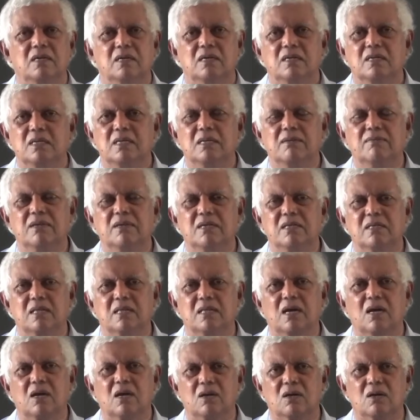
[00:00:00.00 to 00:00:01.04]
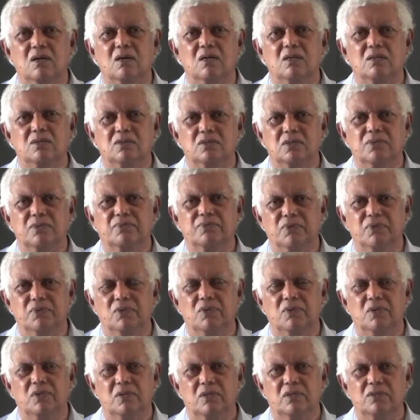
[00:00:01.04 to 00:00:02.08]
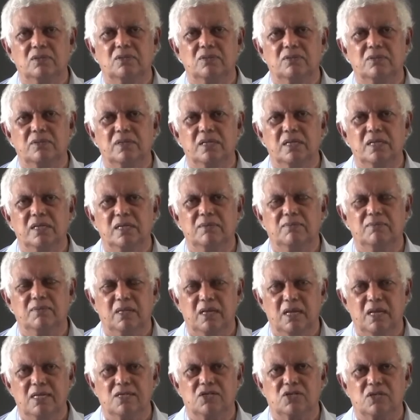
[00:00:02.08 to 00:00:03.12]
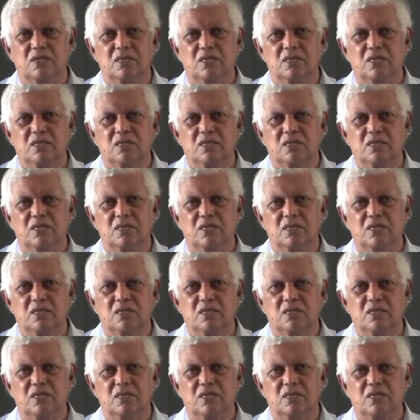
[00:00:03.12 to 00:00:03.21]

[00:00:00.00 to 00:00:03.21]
living their call to the full to redeem the nation.